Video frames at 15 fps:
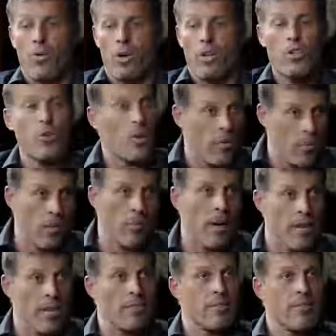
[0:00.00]
work. You give me the
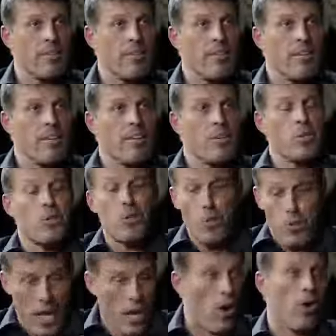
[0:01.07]
money.
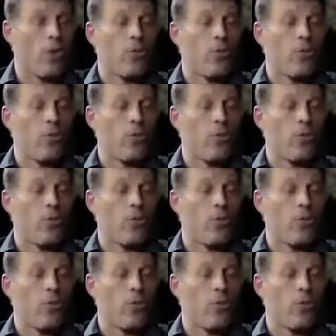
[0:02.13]
You take all